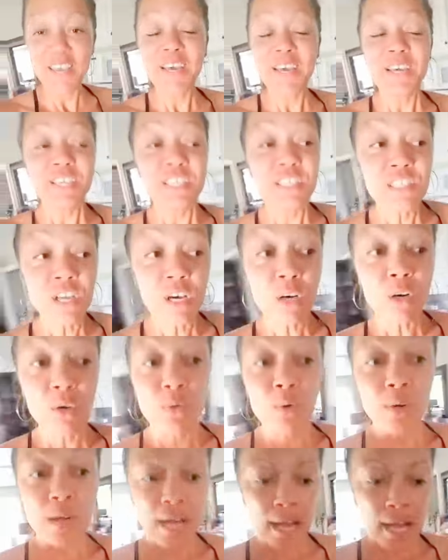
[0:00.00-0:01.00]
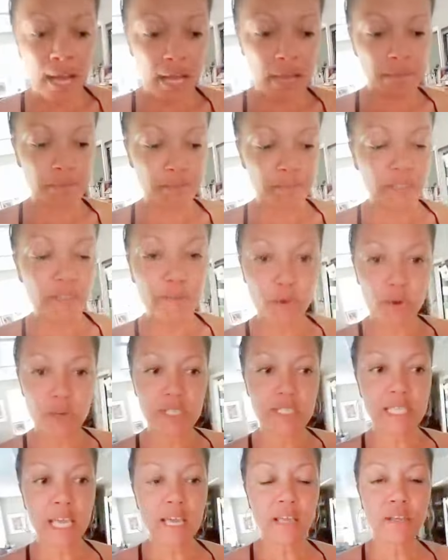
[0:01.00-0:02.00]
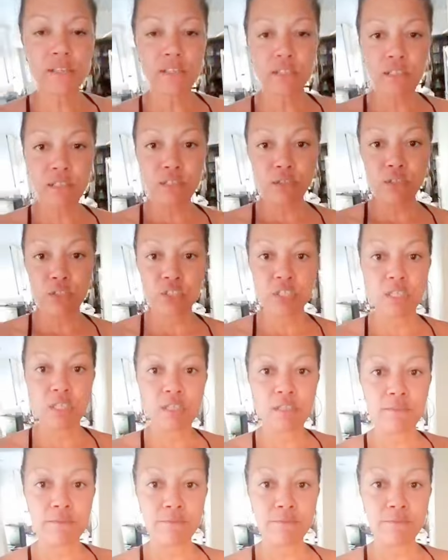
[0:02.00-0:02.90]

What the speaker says: So, four cycle solution.